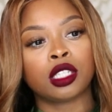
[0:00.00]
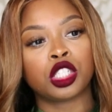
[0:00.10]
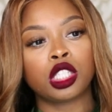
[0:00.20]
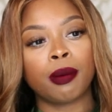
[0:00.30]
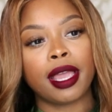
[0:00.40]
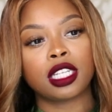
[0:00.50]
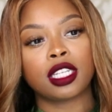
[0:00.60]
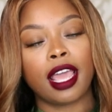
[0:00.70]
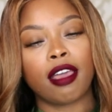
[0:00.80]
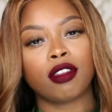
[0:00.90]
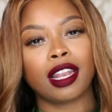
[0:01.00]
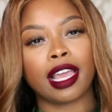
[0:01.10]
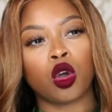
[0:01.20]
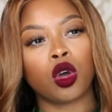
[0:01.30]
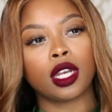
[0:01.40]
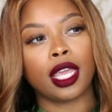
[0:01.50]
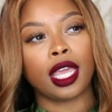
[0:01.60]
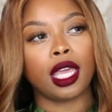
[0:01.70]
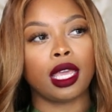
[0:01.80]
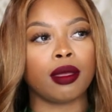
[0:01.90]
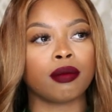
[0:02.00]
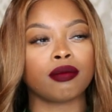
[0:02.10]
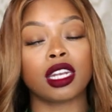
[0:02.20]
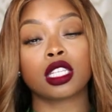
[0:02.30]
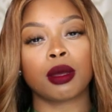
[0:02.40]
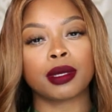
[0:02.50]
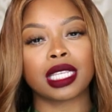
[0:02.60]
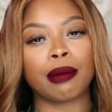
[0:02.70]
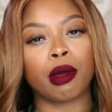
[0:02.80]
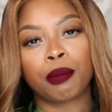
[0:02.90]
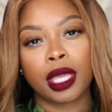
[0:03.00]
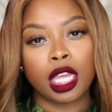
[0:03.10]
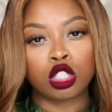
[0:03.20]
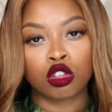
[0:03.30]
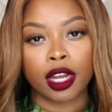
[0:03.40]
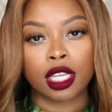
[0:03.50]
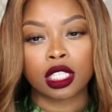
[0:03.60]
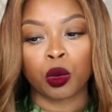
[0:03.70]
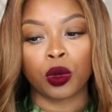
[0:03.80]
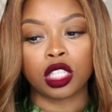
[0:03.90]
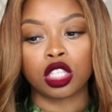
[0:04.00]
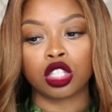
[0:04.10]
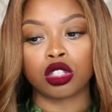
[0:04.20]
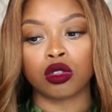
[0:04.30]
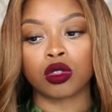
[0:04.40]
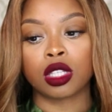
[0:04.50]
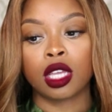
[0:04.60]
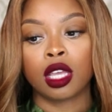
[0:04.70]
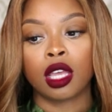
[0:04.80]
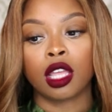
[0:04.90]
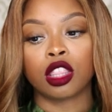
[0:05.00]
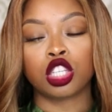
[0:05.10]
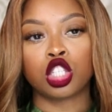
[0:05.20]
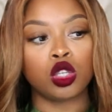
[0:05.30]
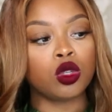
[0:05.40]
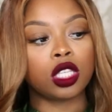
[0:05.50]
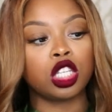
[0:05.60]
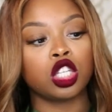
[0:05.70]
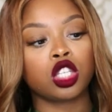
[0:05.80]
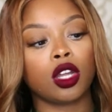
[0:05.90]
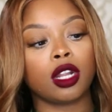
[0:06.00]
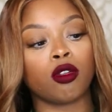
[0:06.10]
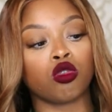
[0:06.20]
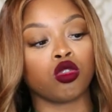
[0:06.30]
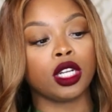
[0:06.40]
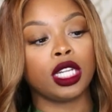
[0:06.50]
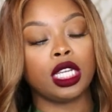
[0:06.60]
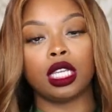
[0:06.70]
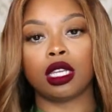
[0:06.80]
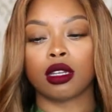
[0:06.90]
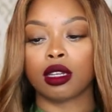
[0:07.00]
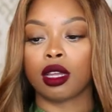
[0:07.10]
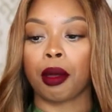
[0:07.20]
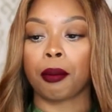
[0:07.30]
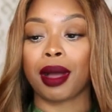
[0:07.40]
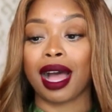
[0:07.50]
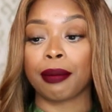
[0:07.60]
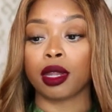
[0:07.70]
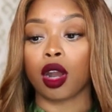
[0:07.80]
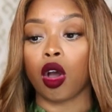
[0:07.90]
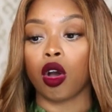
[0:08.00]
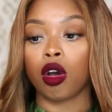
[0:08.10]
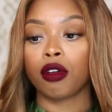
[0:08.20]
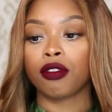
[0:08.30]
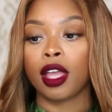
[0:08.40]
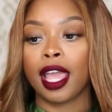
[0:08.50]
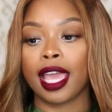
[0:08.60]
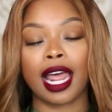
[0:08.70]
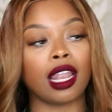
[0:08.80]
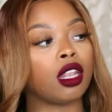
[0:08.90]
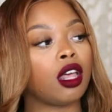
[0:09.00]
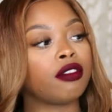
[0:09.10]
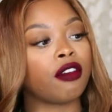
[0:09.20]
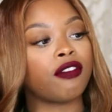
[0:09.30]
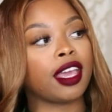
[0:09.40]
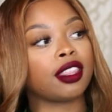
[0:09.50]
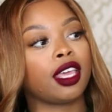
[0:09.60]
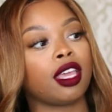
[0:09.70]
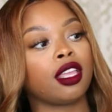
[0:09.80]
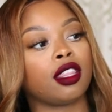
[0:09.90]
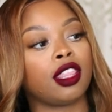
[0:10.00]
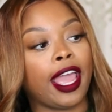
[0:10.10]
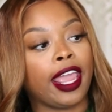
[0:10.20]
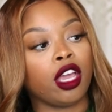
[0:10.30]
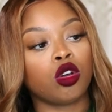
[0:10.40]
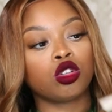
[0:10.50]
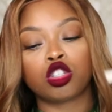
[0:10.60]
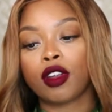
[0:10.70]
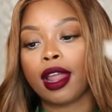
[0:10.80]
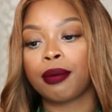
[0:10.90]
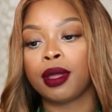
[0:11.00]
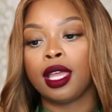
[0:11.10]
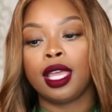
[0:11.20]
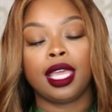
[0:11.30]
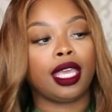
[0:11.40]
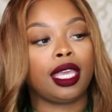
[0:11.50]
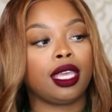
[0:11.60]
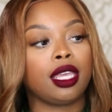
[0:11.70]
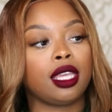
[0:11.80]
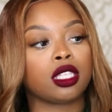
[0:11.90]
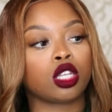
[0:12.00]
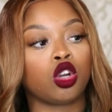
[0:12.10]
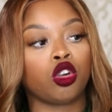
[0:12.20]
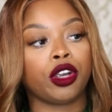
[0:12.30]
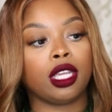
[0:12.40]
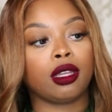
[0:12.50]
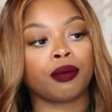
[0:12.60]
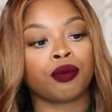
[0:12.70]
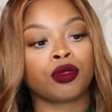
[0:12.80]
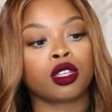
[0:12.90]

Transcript: just imagine having, like, on a, in the summertime, a pink dress with these shoes. The shoes is just gonna really pop it off. And I love the fact that the ankle strap is cream.